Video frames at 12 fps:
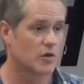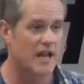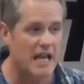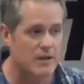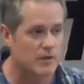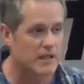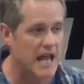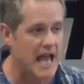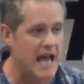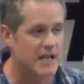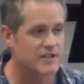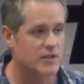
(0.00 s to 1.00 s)
So anyone that
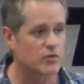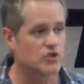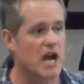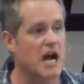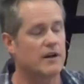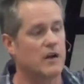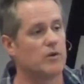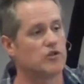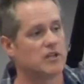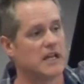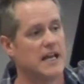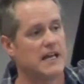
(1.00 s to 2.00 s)
has their child, I
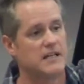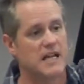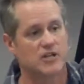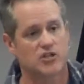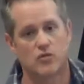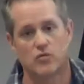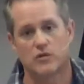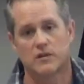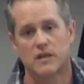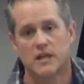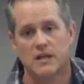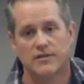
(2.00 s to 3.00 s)
want you to head next door,
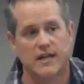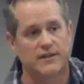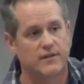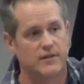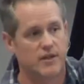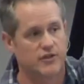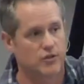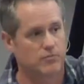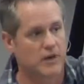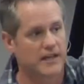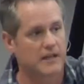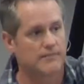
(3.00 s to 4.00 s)
that they're
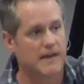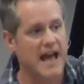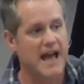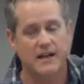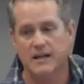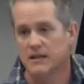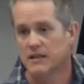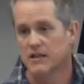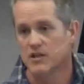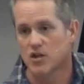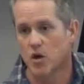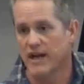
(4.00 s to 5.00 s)
bringing them back.
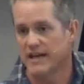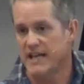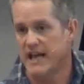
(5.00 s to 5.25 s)
Go ahead